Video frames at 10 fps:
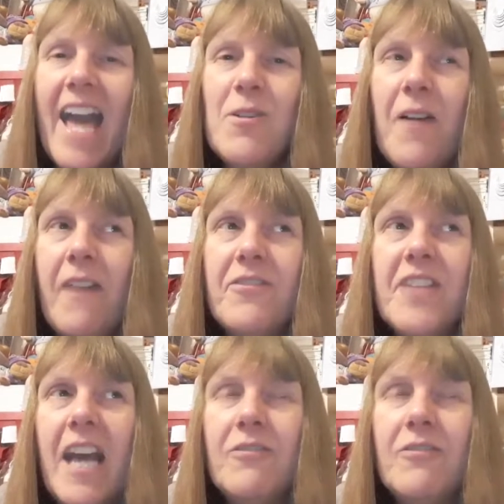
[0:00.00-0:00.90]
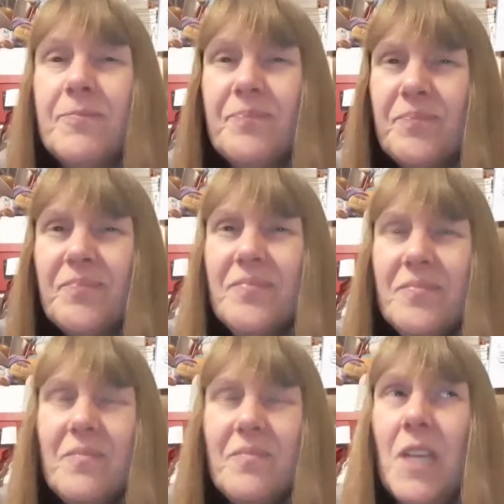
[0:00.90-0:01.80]
You don't have to have
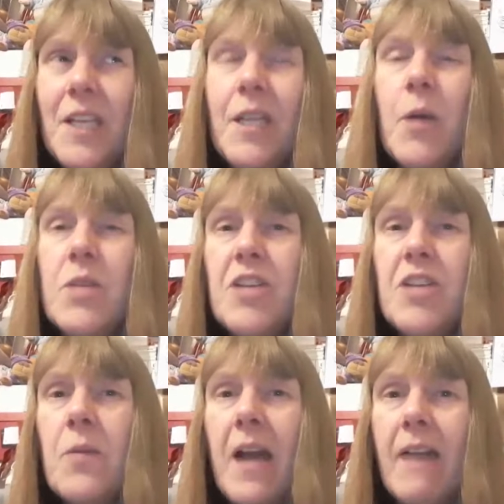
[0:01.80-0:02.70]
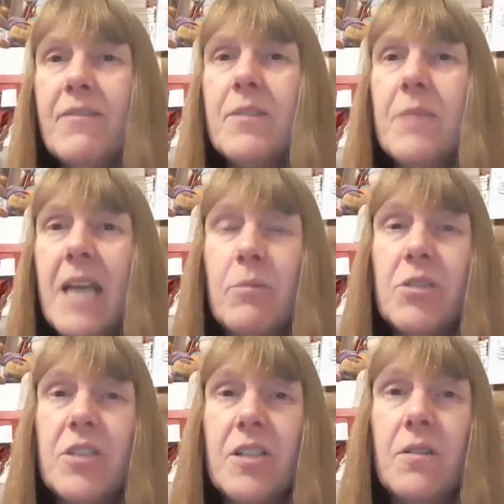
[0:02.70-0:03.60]
You know, and you don't have to be able
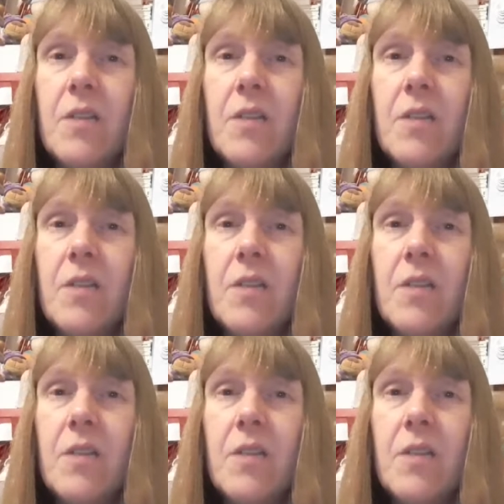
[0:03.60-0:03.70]
to